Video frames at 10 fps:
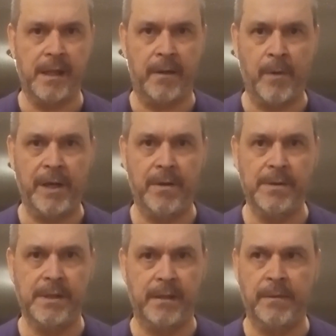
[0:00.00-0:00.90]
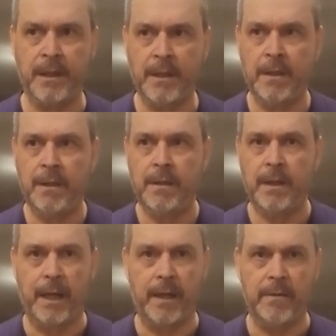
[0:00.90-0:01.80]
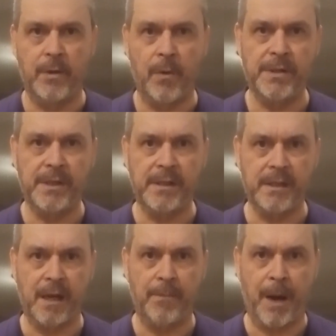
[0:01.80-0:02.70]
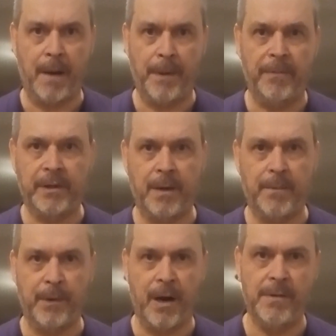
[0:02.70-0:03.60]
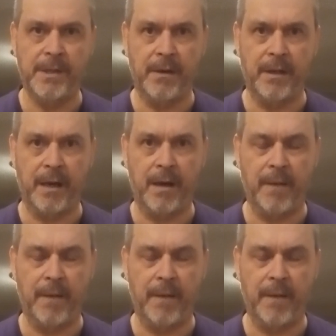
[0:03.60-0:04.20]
like windows and doors and stuff, pop off a couple rounds here and there.